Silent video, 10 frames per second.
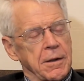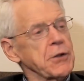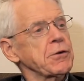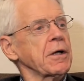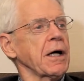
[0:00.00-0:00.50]

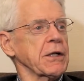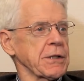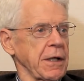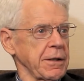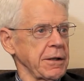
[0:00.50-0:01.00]
nitric
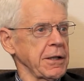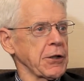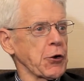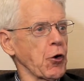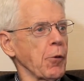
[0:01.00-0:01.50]
oxide
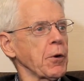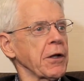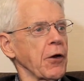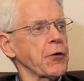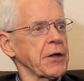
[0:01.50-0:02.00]
in a
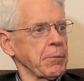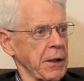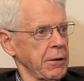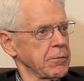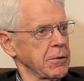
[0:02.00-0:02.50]
normal, healthy
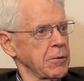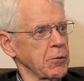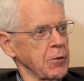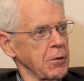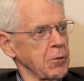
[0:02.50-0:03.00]
amount
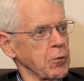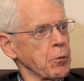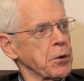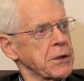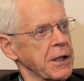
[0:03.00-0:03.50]

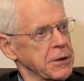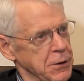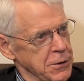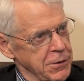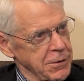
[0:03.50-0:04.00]
will
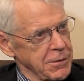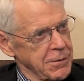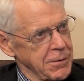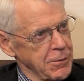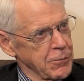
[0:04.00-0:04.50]
protect us
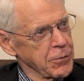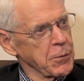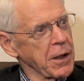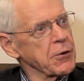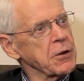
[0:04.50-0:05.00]

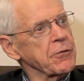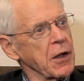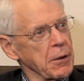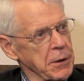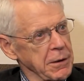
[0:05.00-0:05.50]
from ever
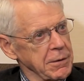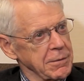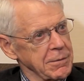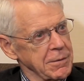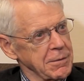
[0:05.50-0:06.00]
developing
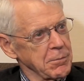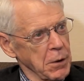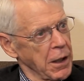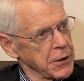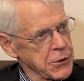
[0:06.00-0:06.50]

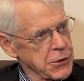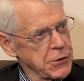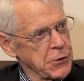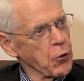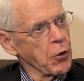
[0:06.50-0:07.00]

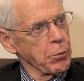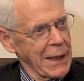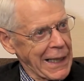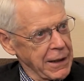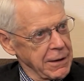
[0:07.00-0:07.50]
blockages or
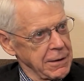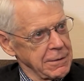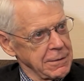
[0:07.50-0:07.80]
plaque.